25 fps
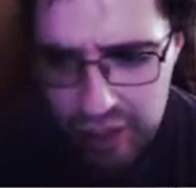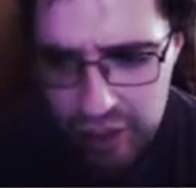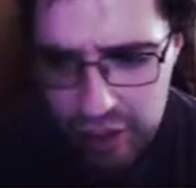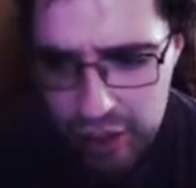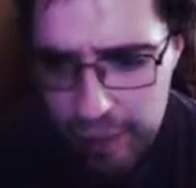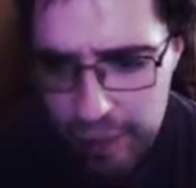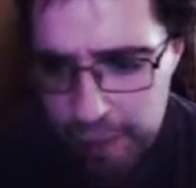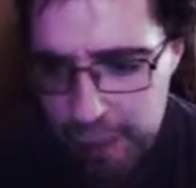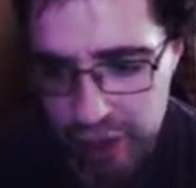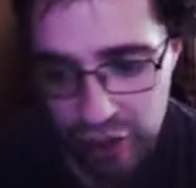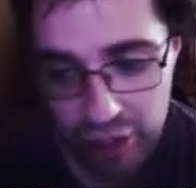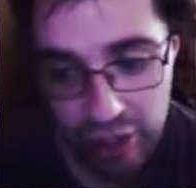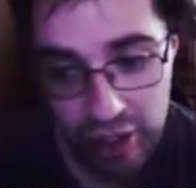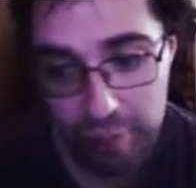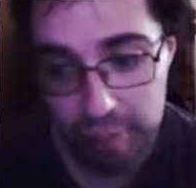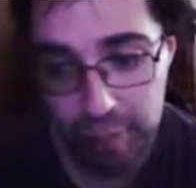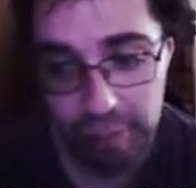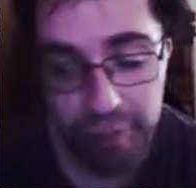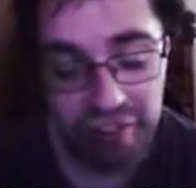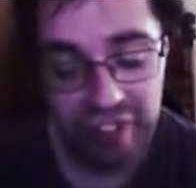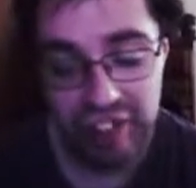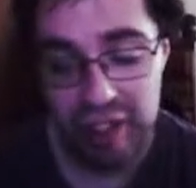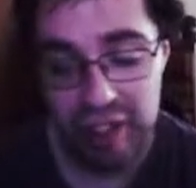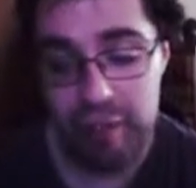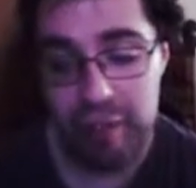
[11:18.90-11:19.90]
I'm not sure,
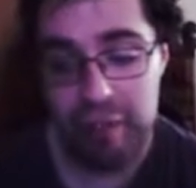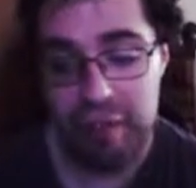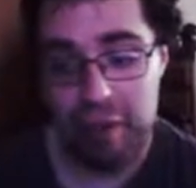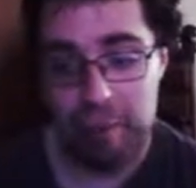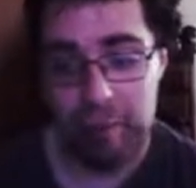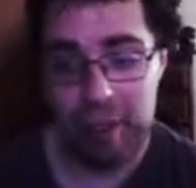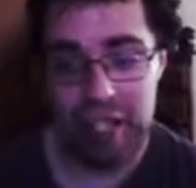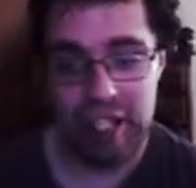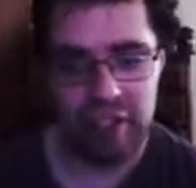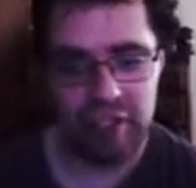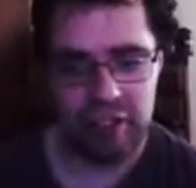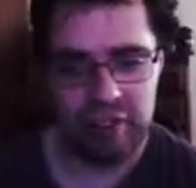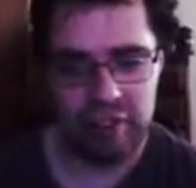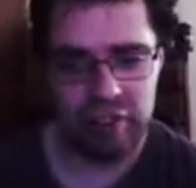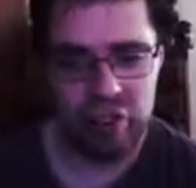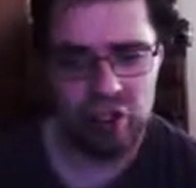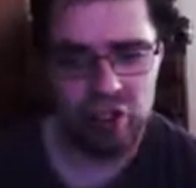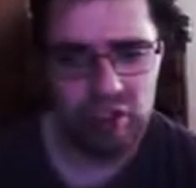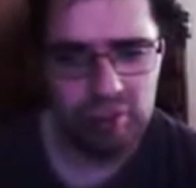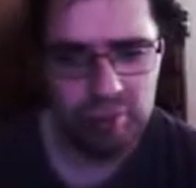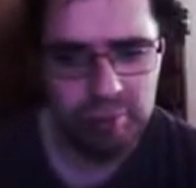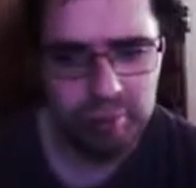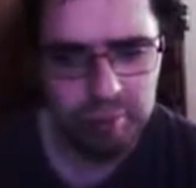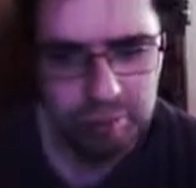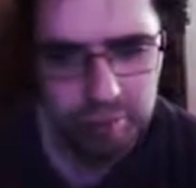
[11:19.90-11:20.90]
forgive me if I'm pronouncing that wrong,
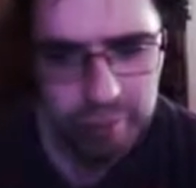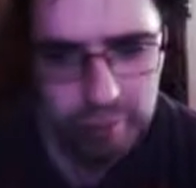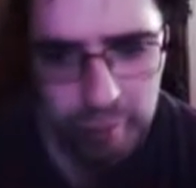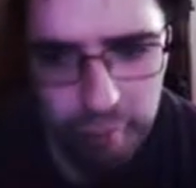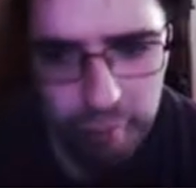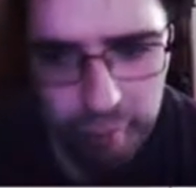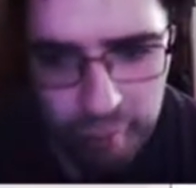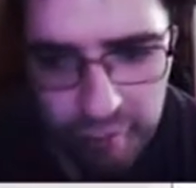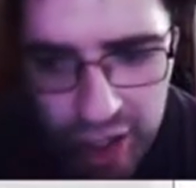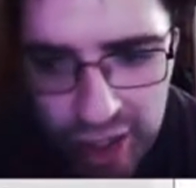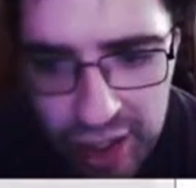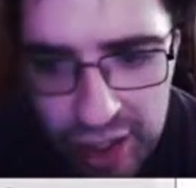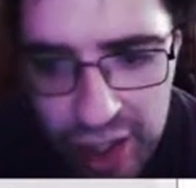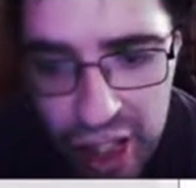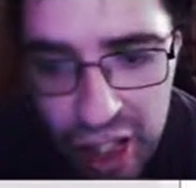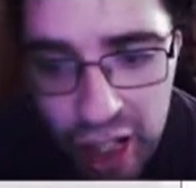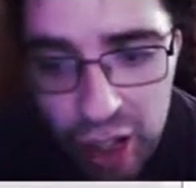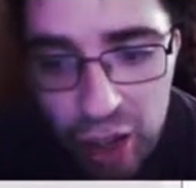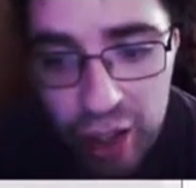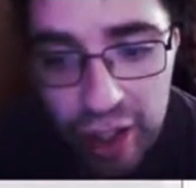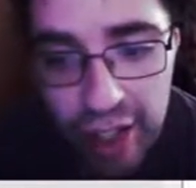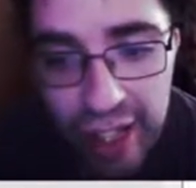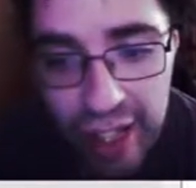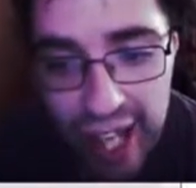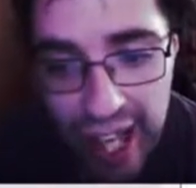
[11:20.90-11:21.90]

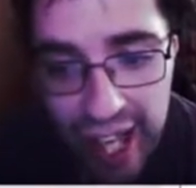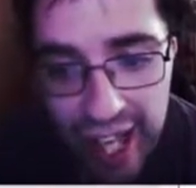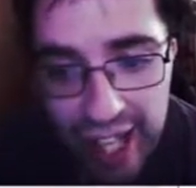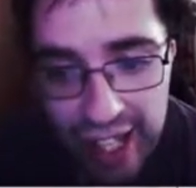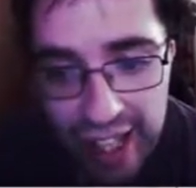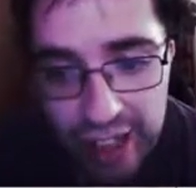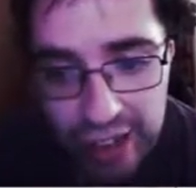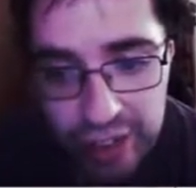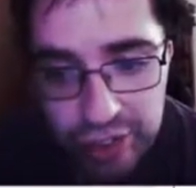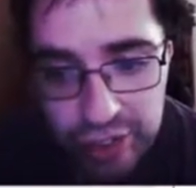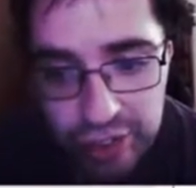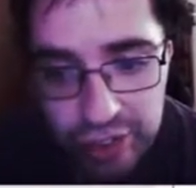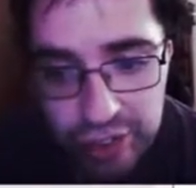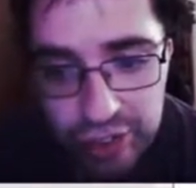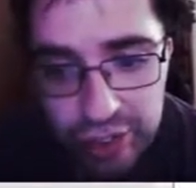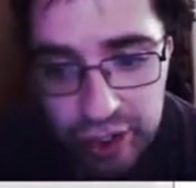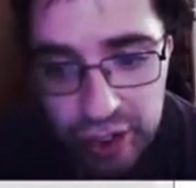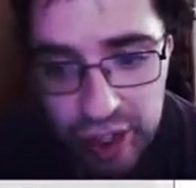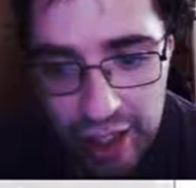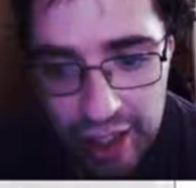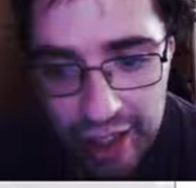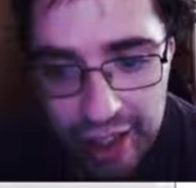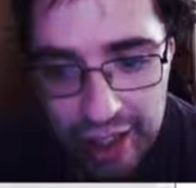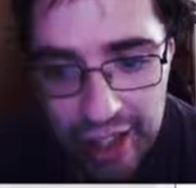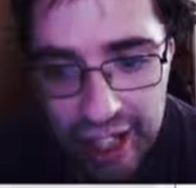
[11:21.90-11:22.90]
has
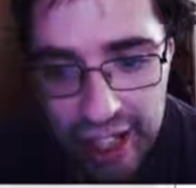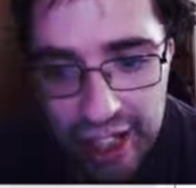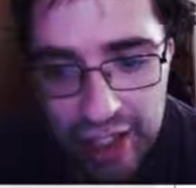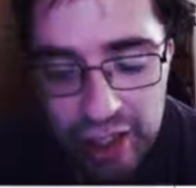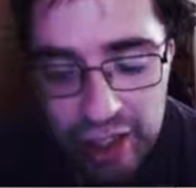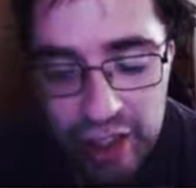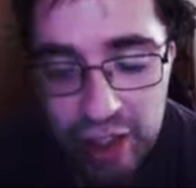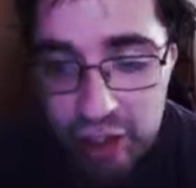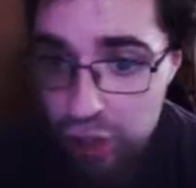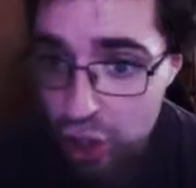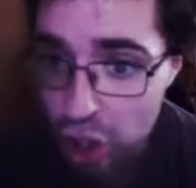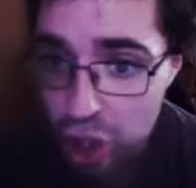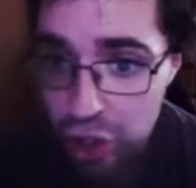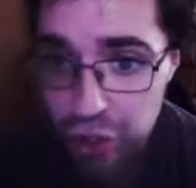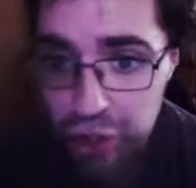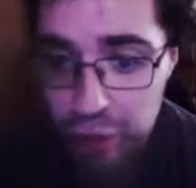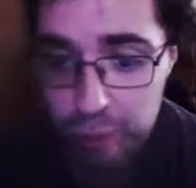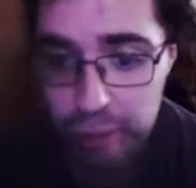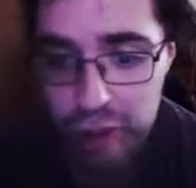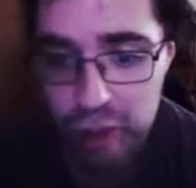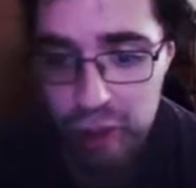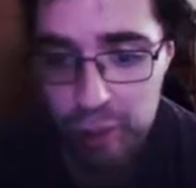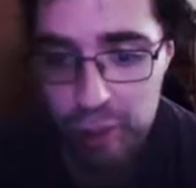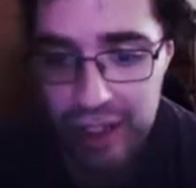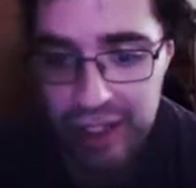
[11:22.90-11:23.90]
a C, the R group
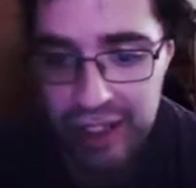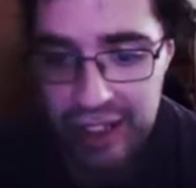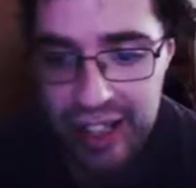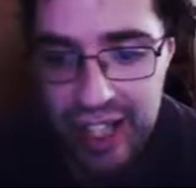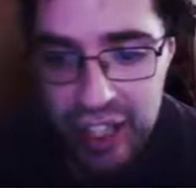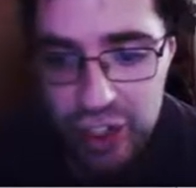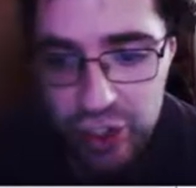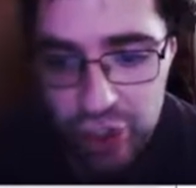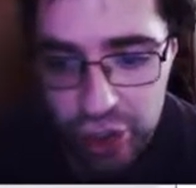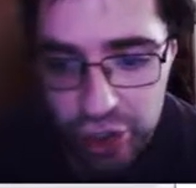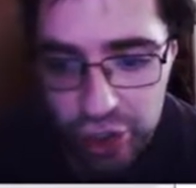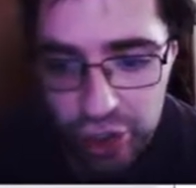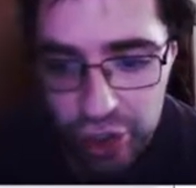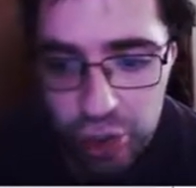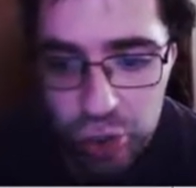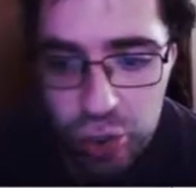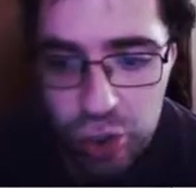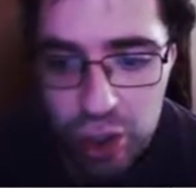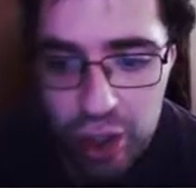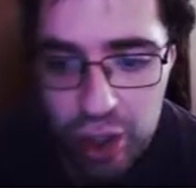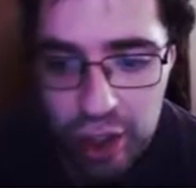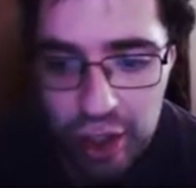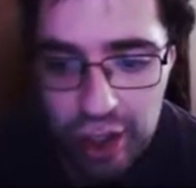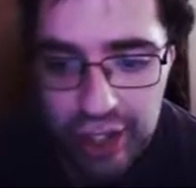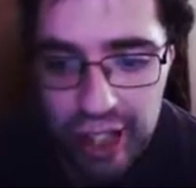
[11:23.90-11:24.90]
is going to be CH2
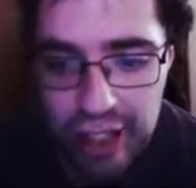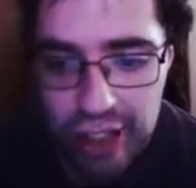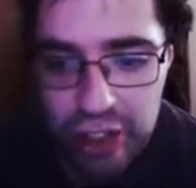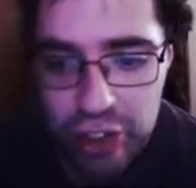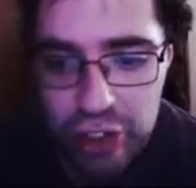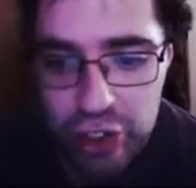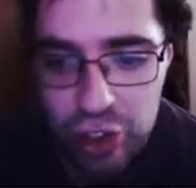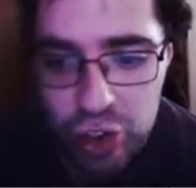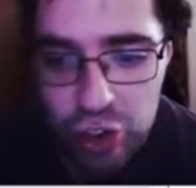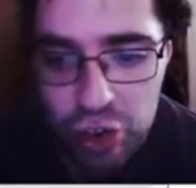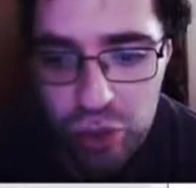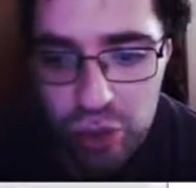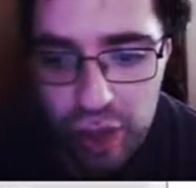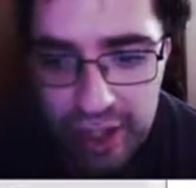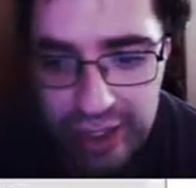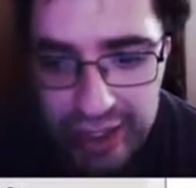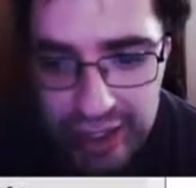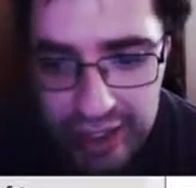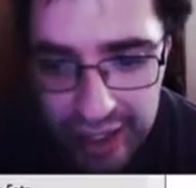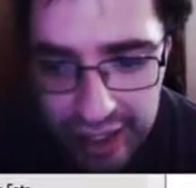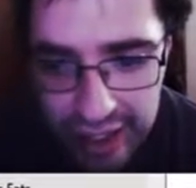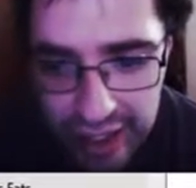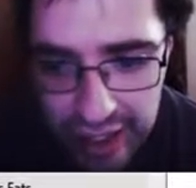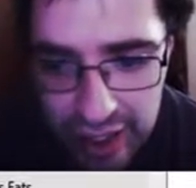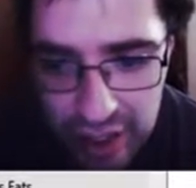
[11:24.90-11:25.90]
connected to a
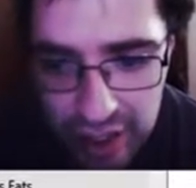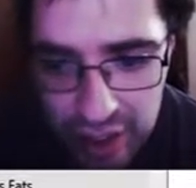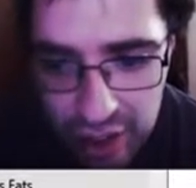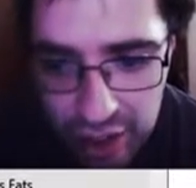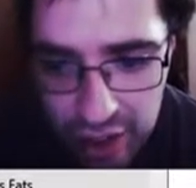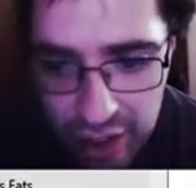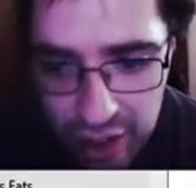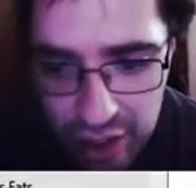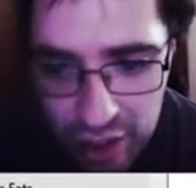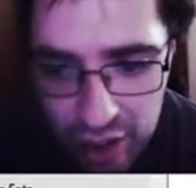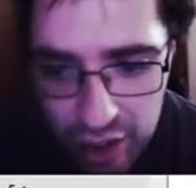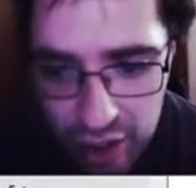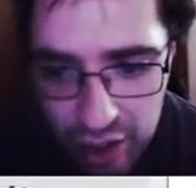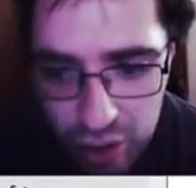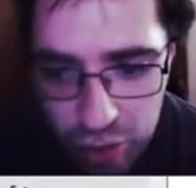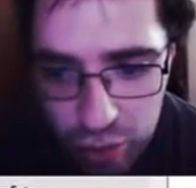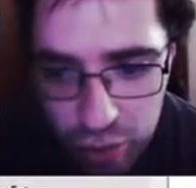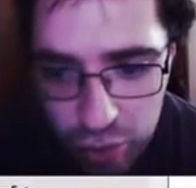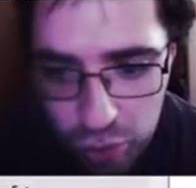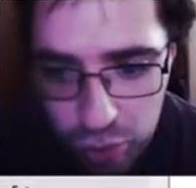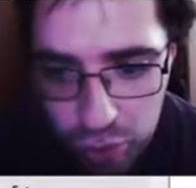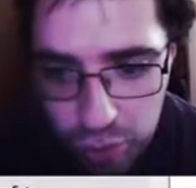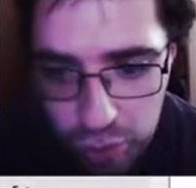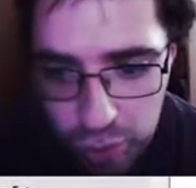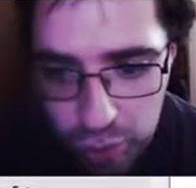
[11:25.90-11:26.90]
C,
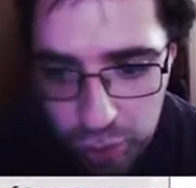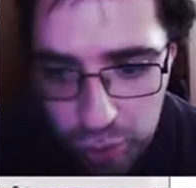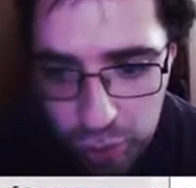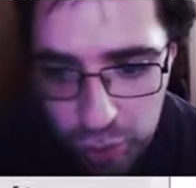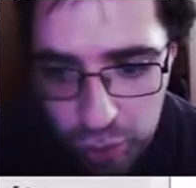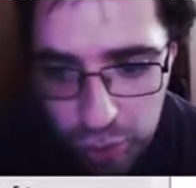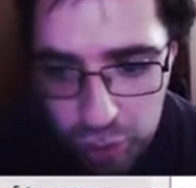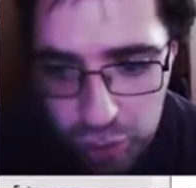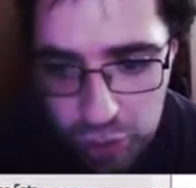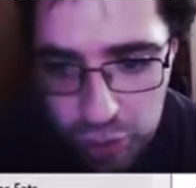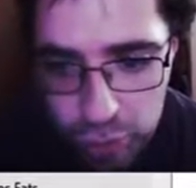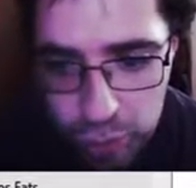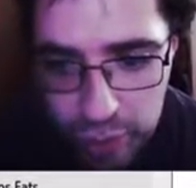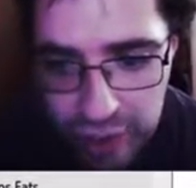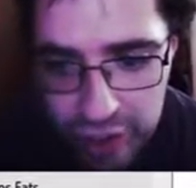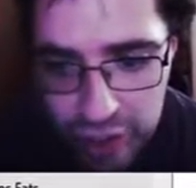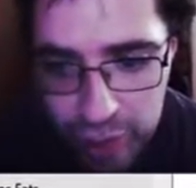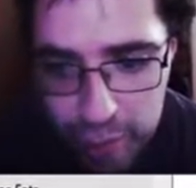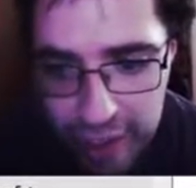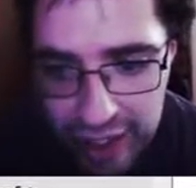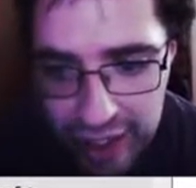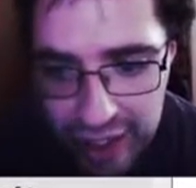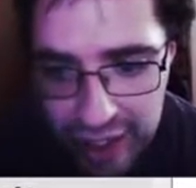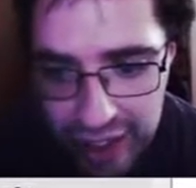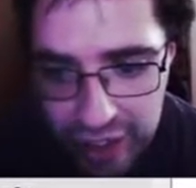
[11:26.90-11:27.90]
which is going
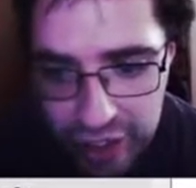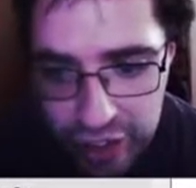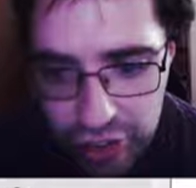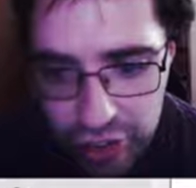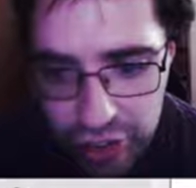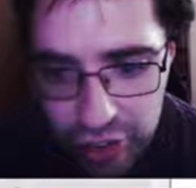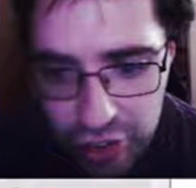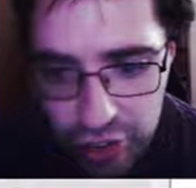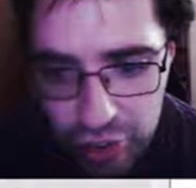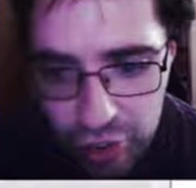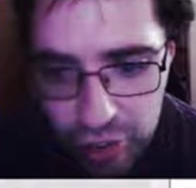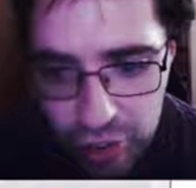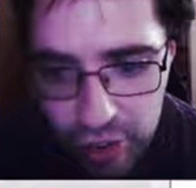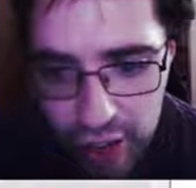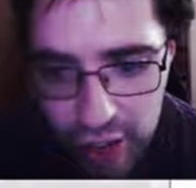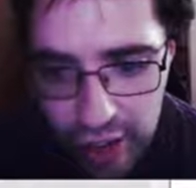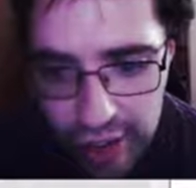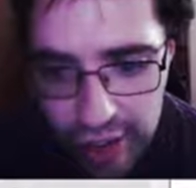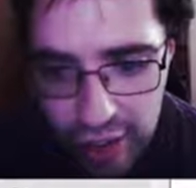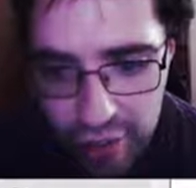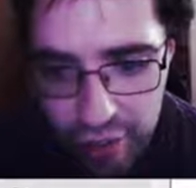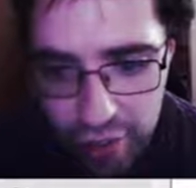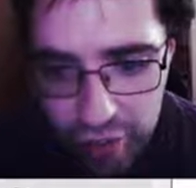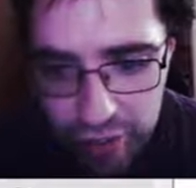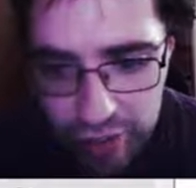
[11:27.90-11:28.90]
to be connected to
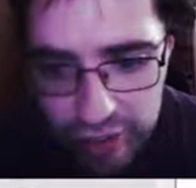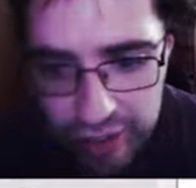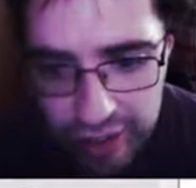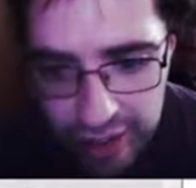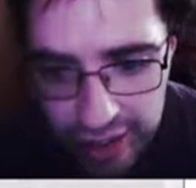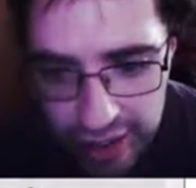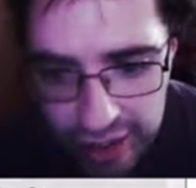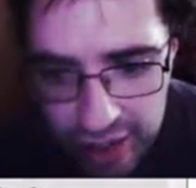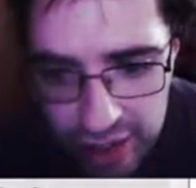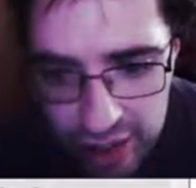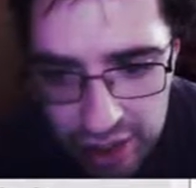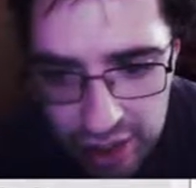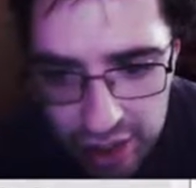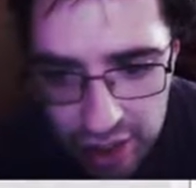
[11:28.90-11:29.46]
another C.